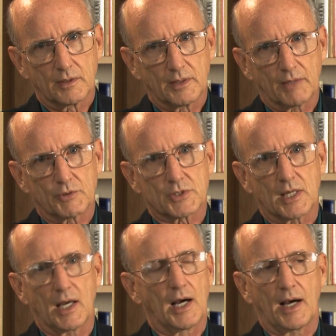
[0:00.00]
they would
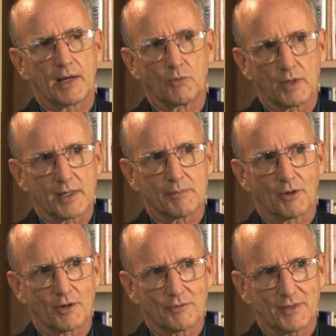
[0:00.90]
say, I don't want any
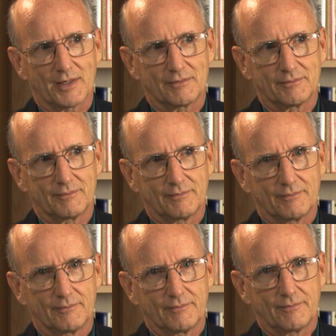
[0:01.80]
part of that.
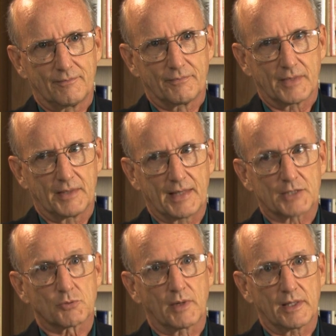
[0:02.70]
And
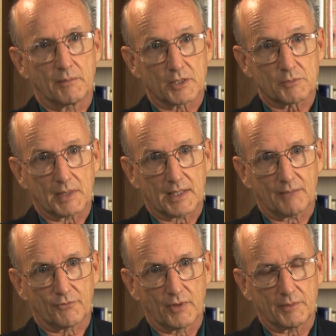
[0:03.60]
that's why they must be
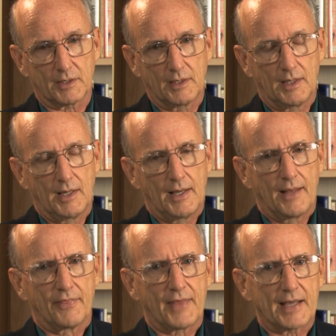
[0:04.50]
kept from it.
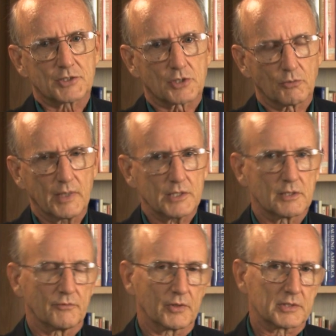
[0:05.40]
That's the
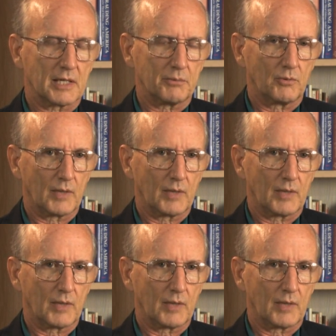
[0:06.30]
reason, for example,